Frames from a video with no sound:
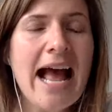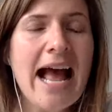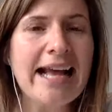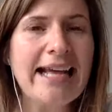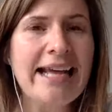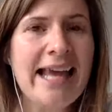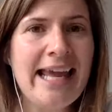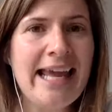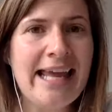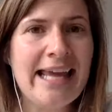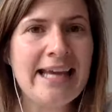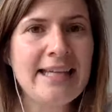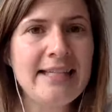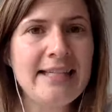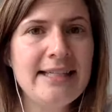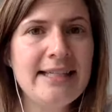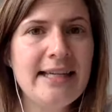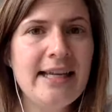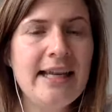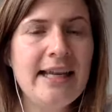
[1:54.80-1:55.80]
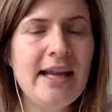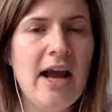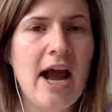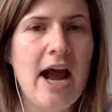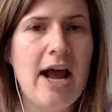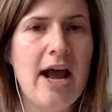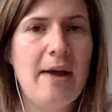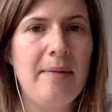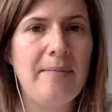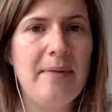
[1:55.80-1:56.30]
I can't
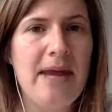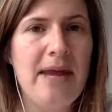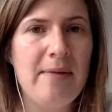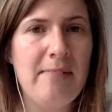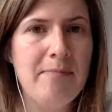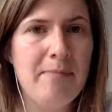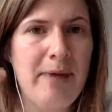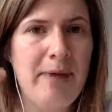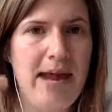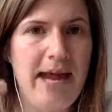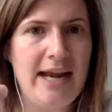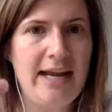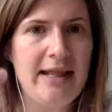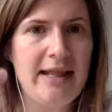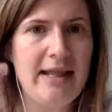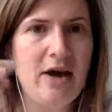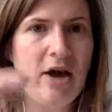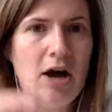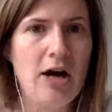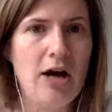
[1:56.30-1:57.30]
embed the